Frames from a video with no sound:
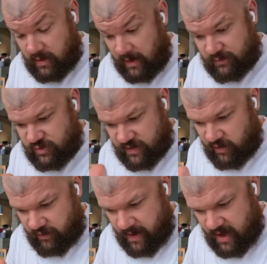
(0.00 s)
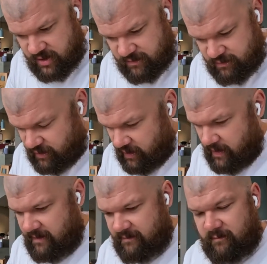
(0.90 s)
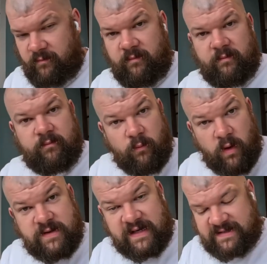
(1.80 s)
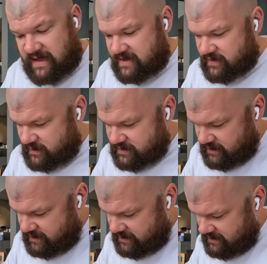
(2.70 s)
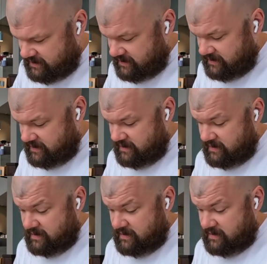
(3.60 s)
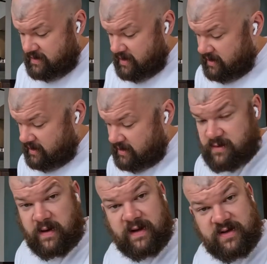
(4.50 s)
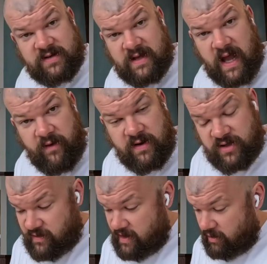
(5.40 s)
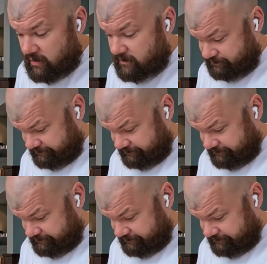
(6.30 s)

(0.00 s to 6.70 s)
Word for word: I'm straight on the page. Straight away. Which exercise i do can just carry straight on.